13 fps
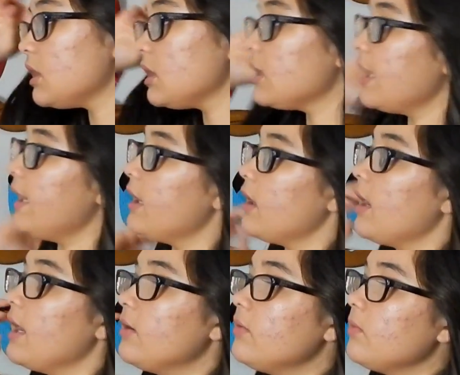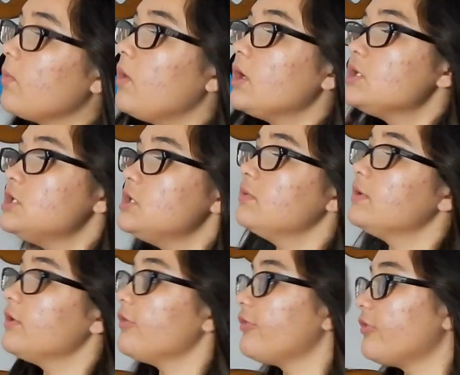Hair, I don't want you
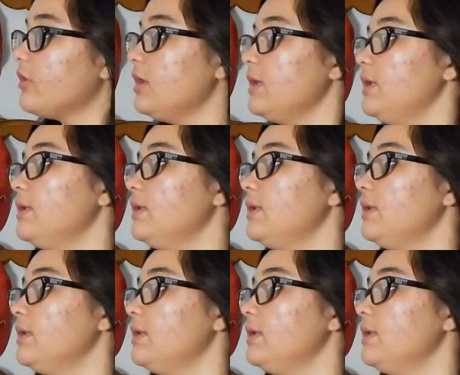in the front.